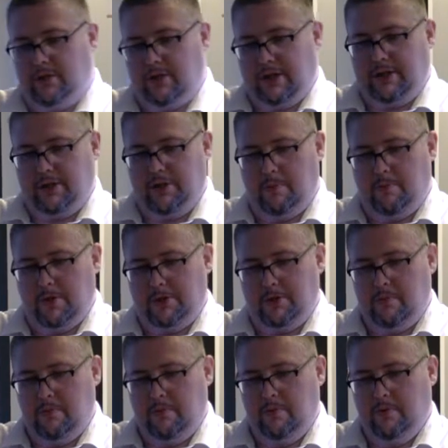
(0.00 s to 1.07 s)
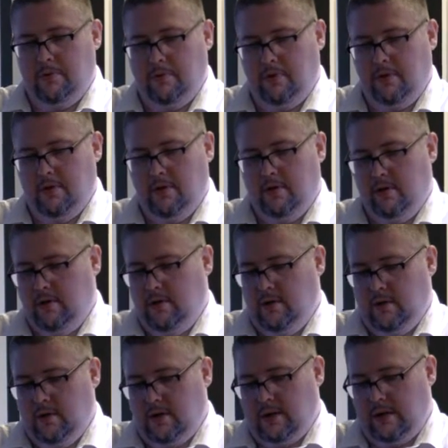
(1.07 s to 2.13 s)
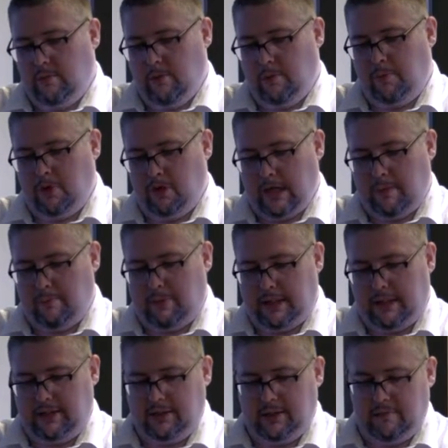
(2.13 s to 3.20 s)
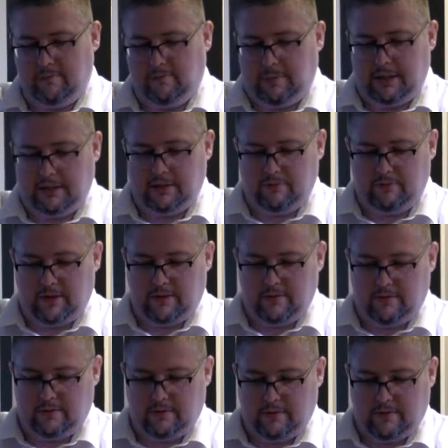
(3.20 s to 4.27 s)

we'll stick it to the bottom, and then we'll put that plate in place of it